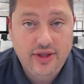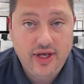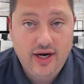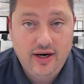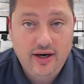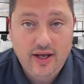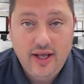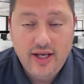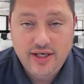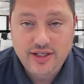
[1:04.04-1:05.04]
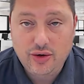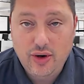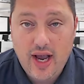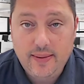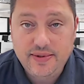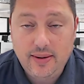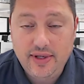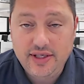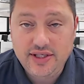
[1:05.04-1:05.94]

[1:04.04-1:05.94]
there to grab some of this